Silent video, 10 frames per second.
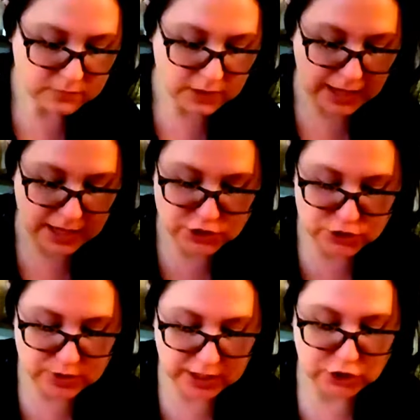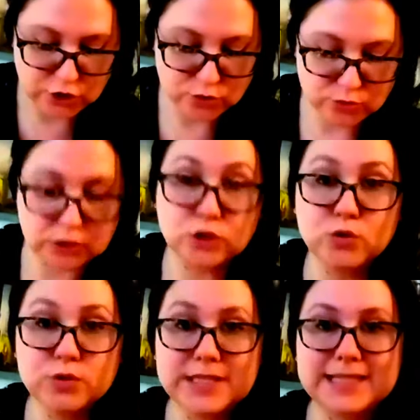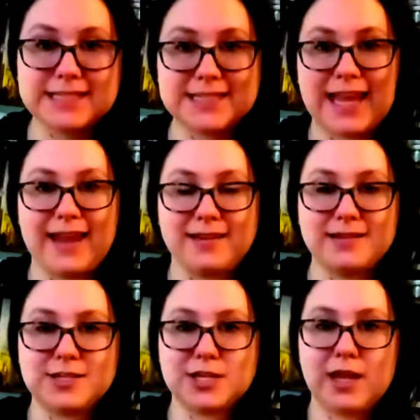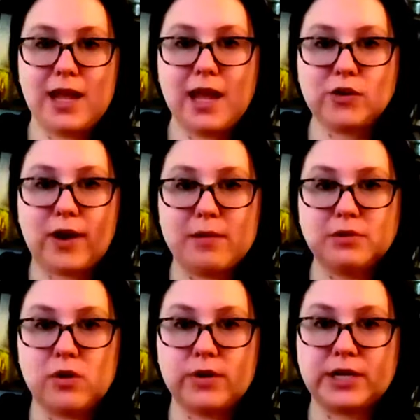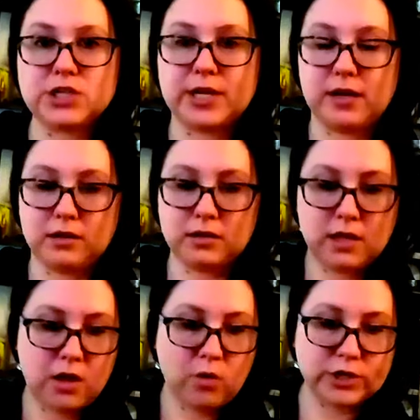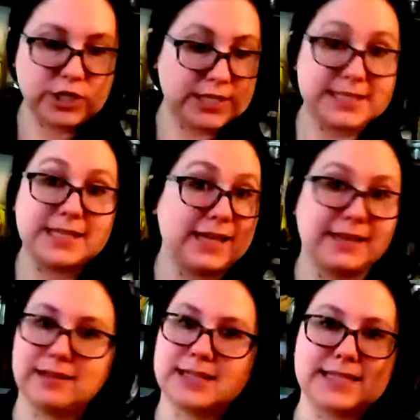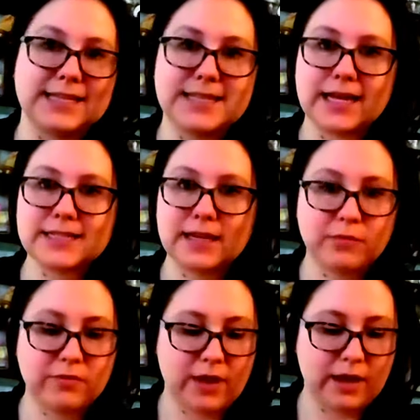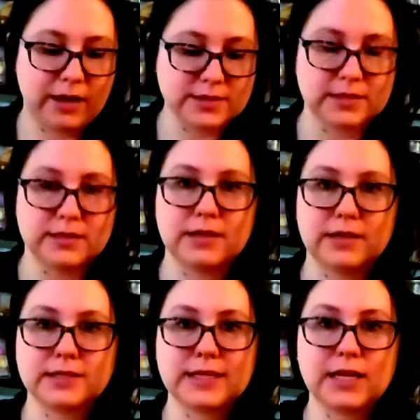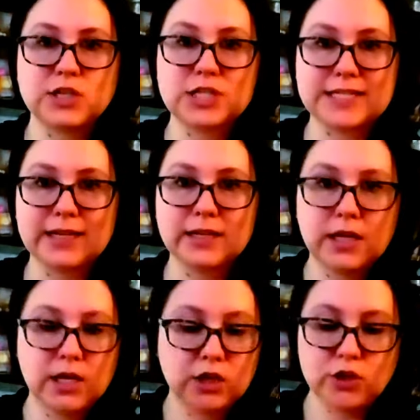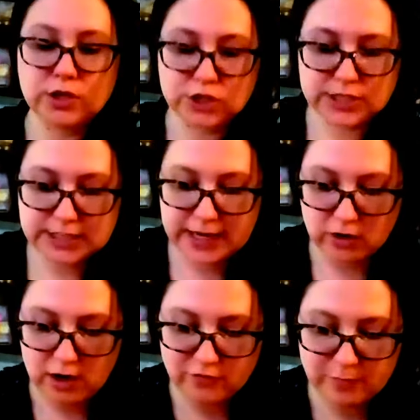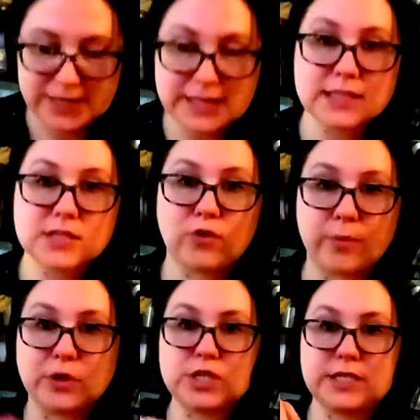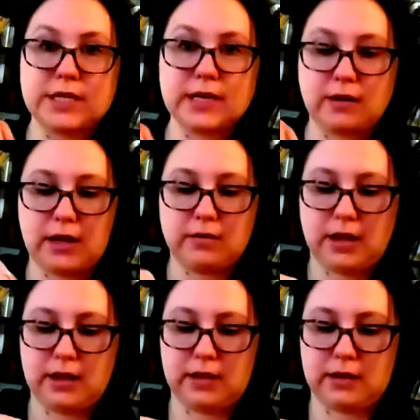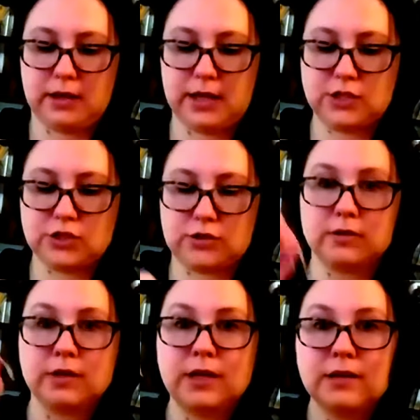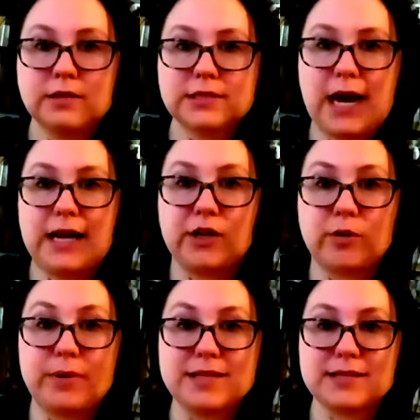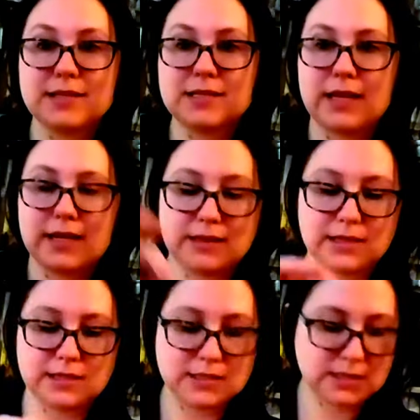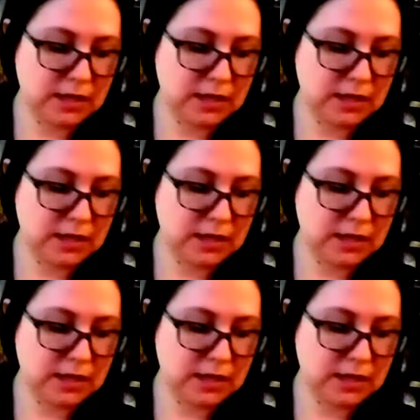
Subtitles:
And you can use loose sage in your abalone shell, which it's the exact same thing as a sage stick. You can just tear off pieces from your stick and then get your tinier pieces like this.